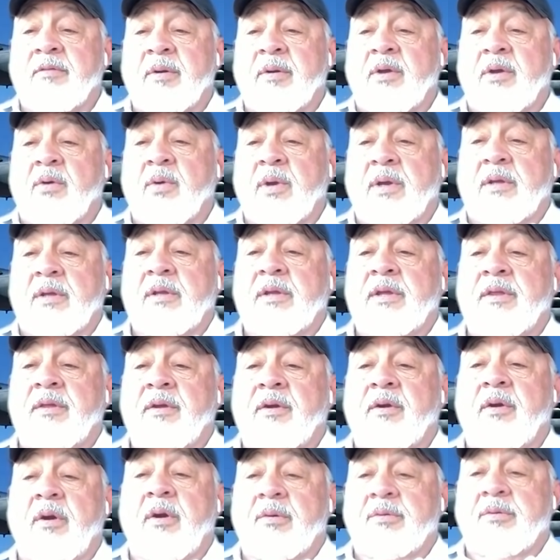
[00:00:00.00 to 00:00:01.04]
very quickly,
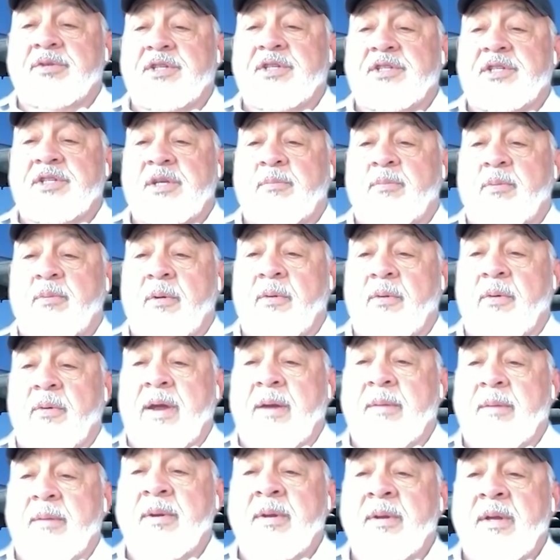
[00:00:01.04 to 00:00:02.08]
their R O T C
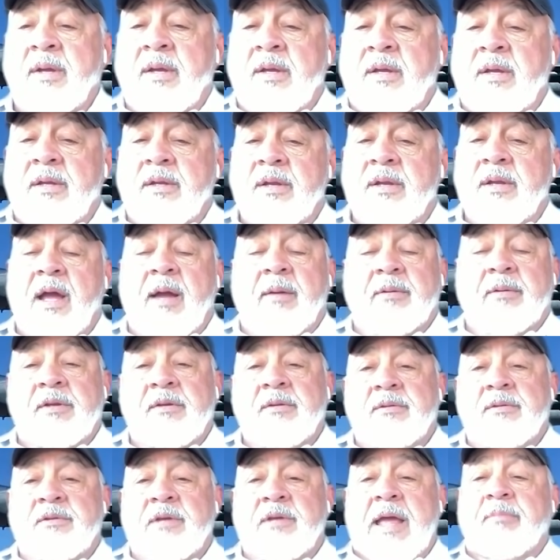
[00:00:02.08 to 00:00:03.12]
program, knocked,
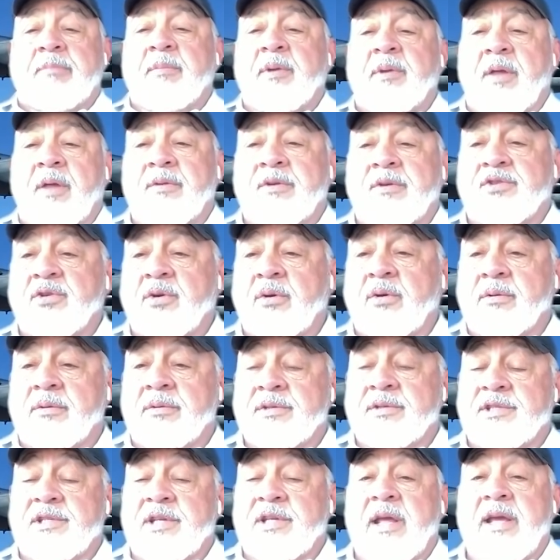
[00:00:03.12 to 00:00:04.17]
tapped me on the shoulder
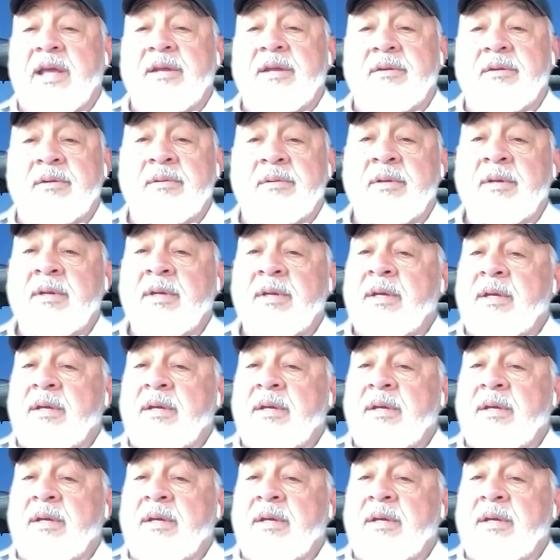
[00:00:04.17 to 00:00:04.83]
and said, "Hey, dude,